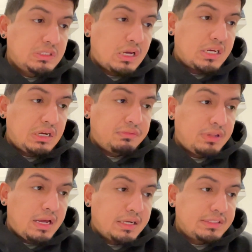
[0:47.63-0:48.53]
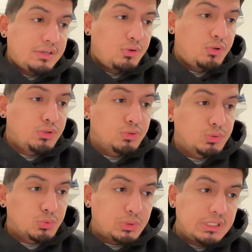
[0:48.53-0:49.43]
Zion Flax, and Oil
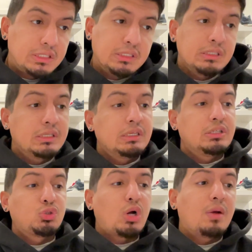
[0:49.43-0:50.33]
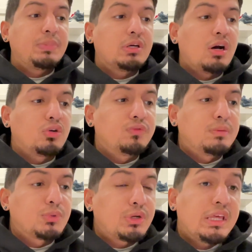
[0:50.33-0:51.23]
Green, dropping on
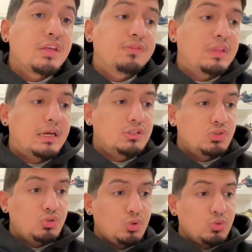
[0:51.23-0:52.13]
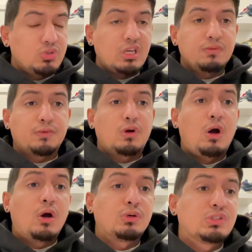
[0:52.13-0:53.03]
November 8th. That is Tuesday for
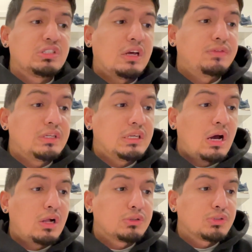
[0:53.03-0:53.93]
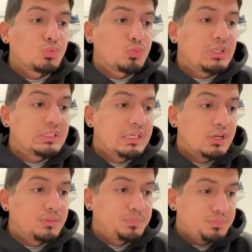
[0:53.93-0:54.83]
$170
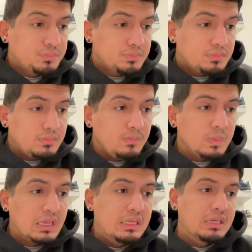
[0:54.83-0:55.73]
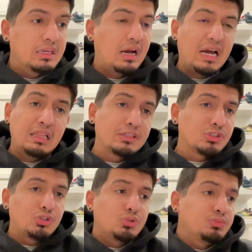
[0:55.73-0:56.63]
retail. I like the
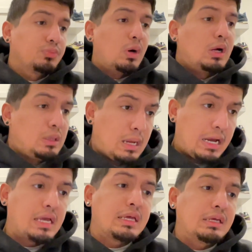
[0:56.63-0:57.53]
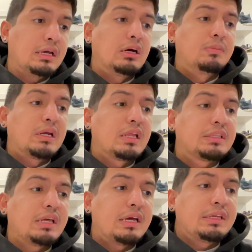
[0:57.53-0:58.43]
shoe a lot. I
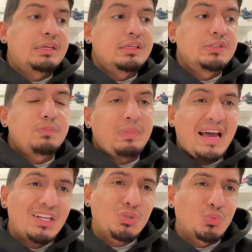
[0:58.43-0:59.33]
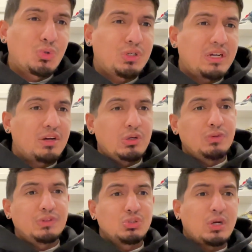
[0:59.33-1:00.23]
like that it is patchwork. I don't know
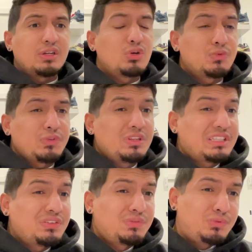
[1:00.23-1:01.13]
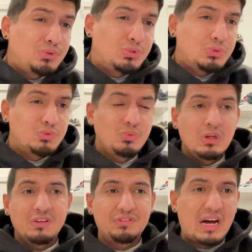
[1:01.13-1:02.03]
if he's trying to go for like the voodoo
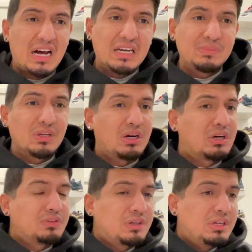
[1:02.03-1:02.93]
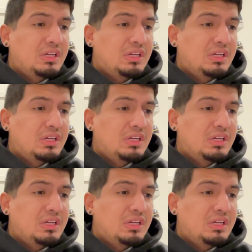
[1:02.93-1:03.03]
vibes of